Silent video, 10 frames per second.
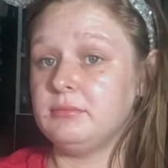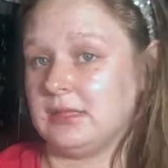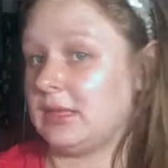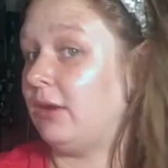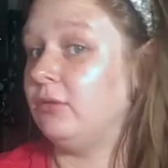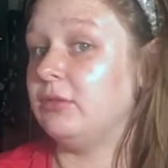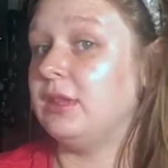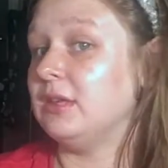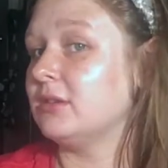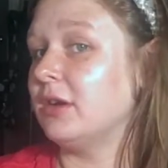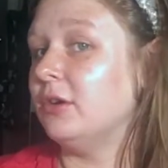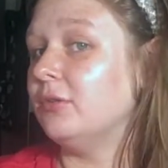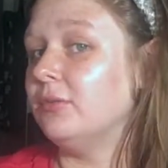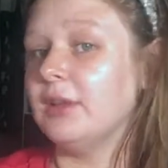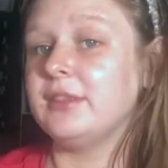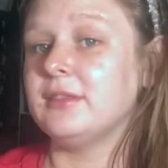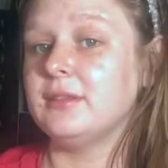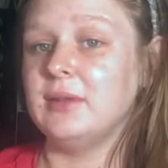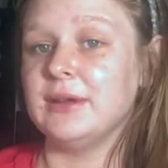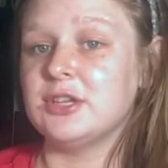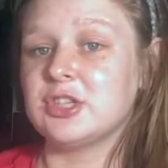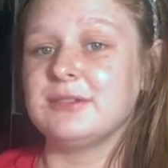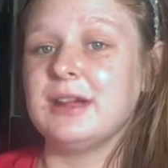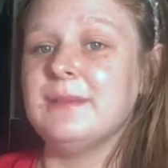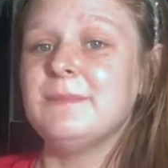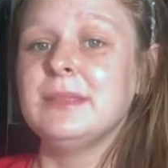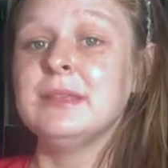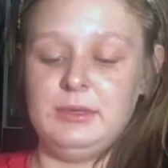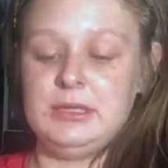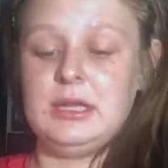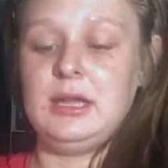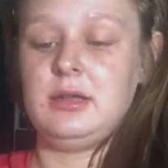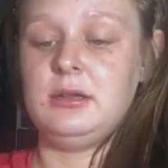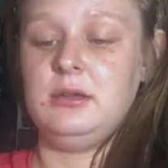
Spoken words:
That's how things go with foundation, right? I'm gonna take